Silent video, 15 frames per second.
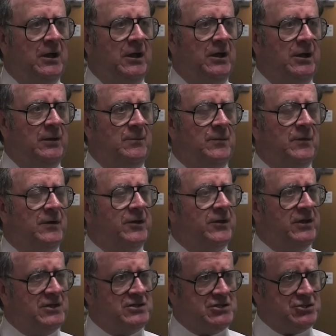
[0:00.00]
um,
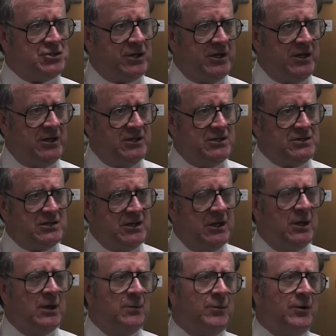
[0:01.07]
theatre trays,
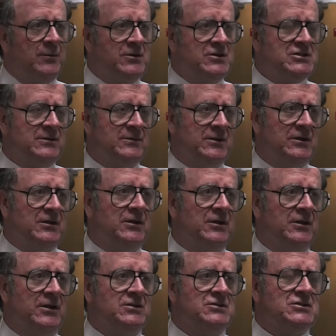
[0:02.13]
probably something
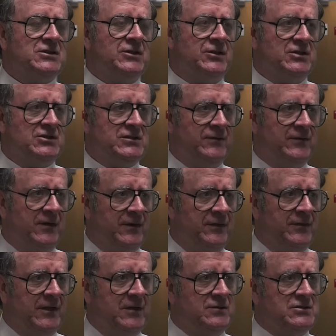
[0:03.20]
like
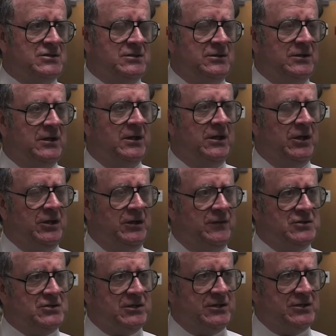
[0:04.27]
35,000
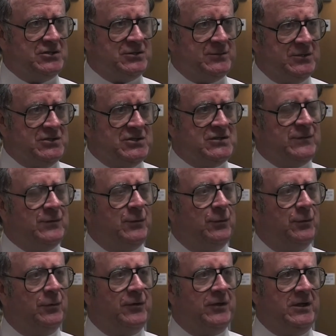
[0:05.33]
individual instruments
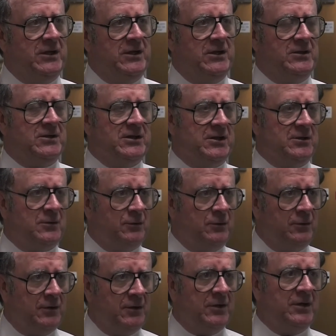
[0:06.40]
for the
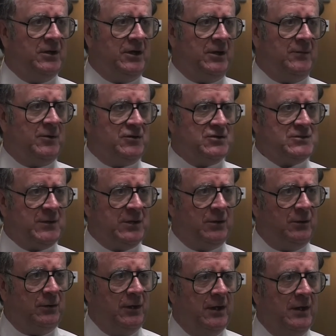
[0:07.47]
dental um,
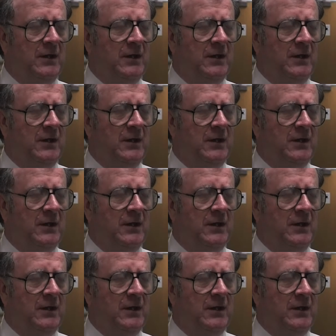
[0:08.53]
hospital,